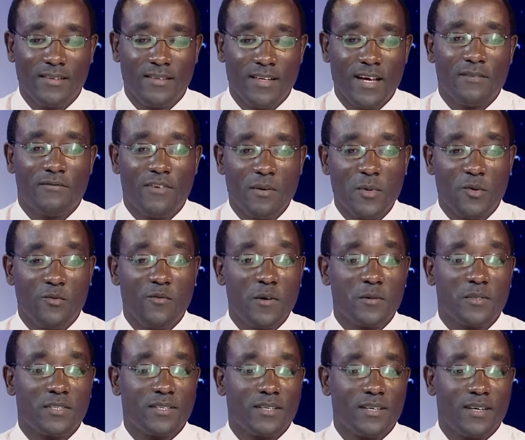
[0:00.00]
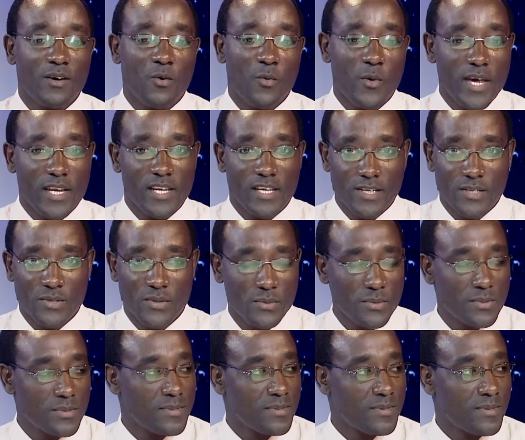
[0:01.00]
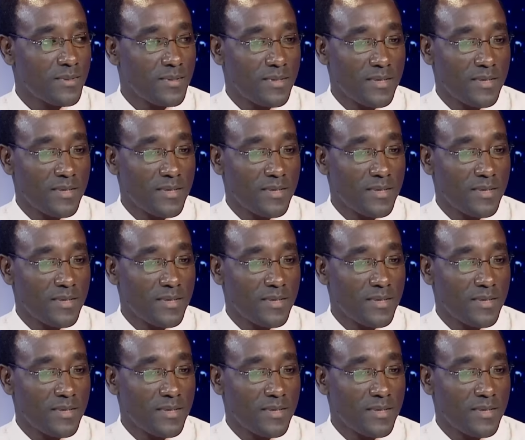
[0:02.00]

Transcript: they are farming without wearing shoes.